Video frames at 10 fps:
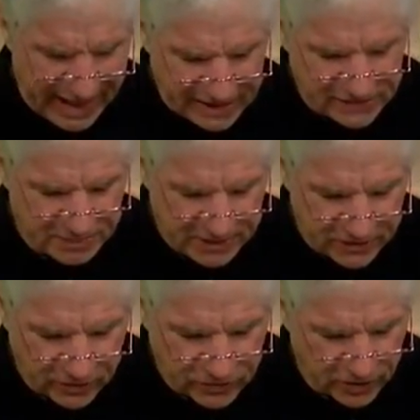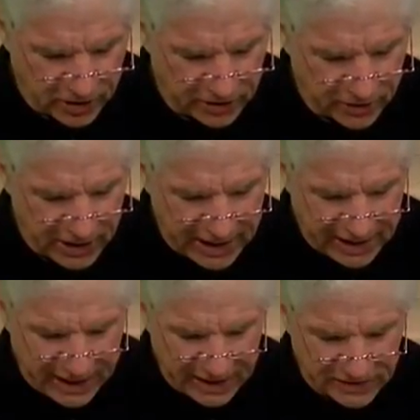asked me their daughter
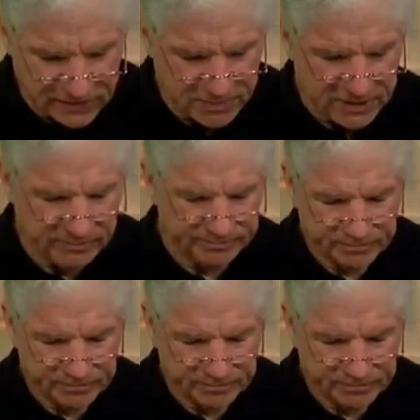had asthma.